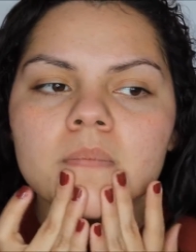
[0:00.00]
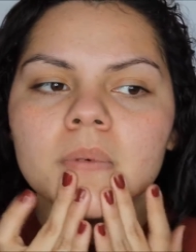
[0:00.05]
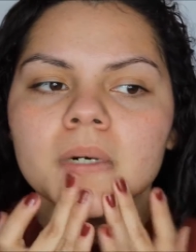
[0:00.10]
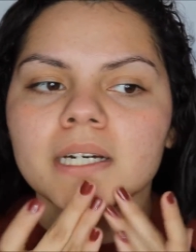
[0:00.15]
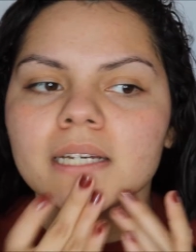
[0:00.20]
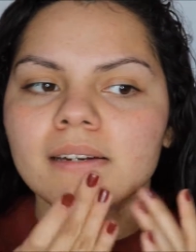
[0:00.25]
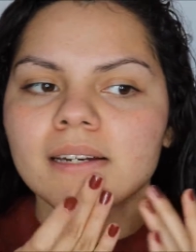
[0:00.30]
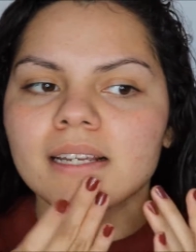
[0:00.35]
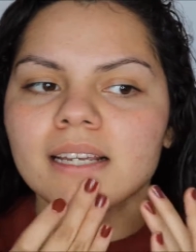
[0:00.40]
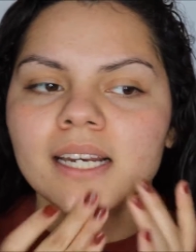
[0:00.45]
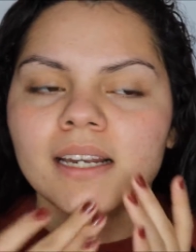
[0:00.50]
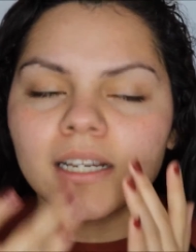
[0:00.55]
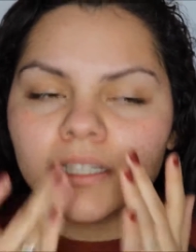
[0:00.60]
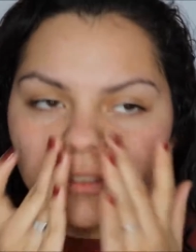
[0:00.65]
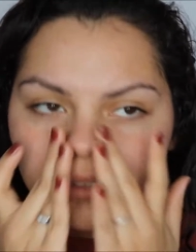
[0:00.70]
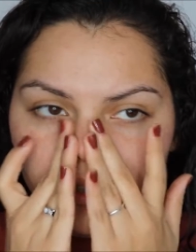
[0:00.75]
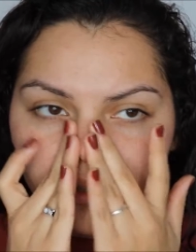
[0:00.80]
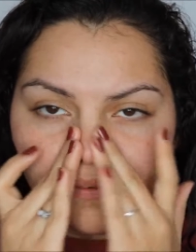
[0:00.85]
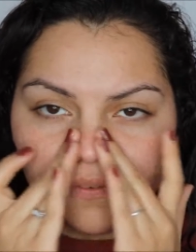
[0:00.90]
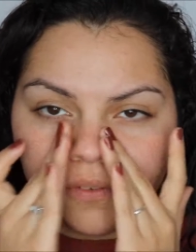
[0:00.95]
but it
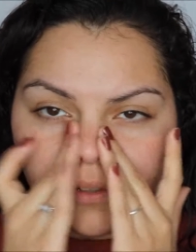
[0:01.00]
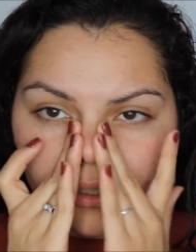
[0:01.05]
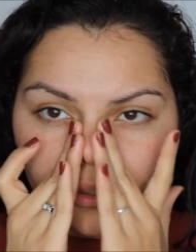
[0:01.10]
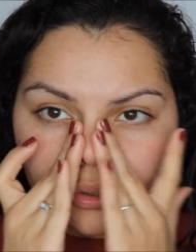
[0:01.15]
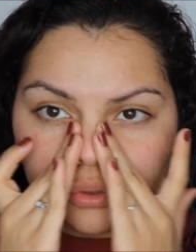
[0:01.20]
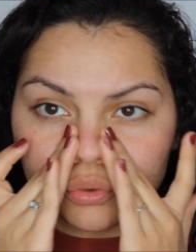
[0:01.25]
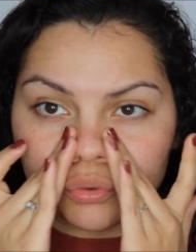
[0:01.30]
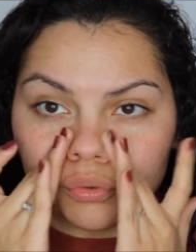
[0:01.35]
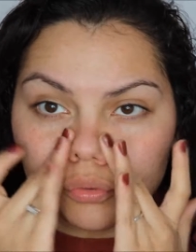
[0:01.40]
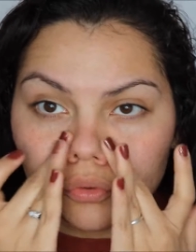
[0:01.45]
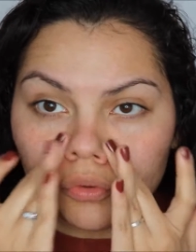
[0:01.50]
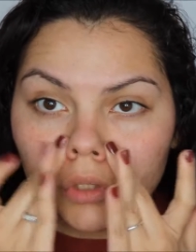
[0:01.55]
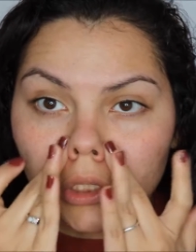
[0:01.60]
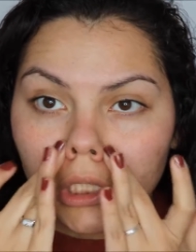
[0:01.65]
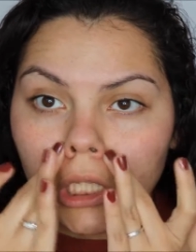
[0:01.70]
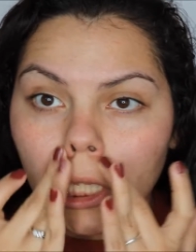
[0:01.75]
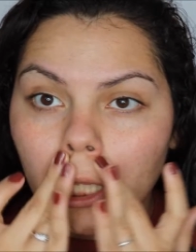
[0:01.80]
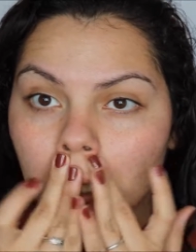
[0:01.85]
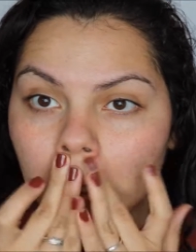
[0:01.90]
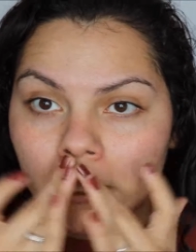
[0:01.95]
actually feels
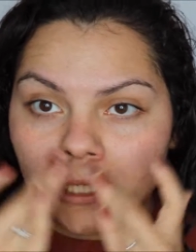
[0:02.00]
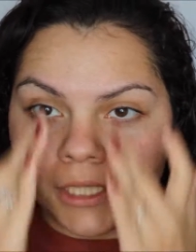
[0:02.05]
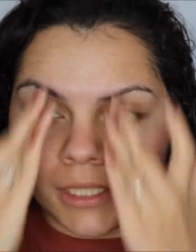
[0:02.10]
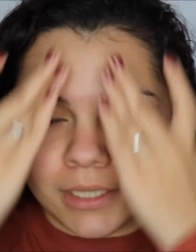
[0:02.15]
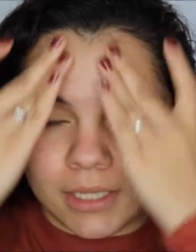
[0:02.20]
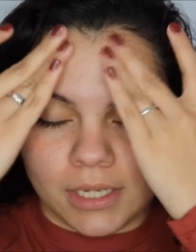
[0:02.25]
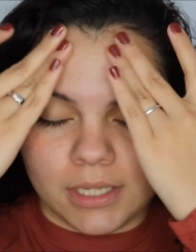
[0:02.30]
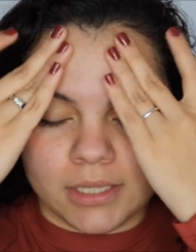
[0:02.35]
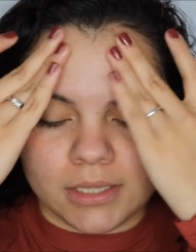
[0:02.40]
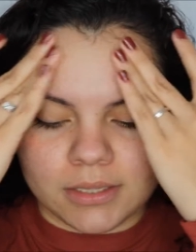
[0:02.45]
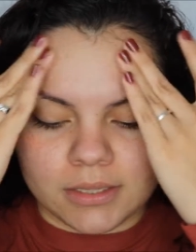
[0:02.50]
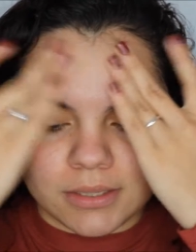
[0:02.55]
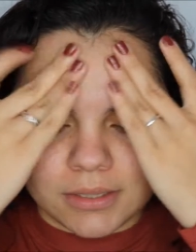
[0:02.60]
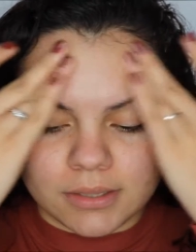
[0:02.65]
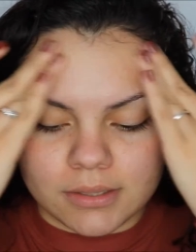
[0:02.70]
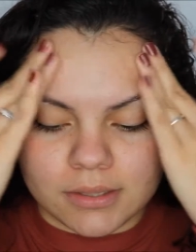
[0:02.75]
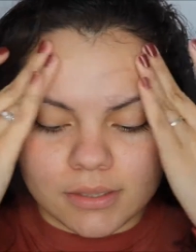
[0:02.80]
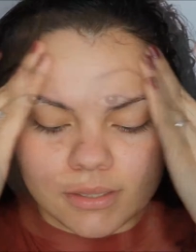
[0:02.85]
really nice.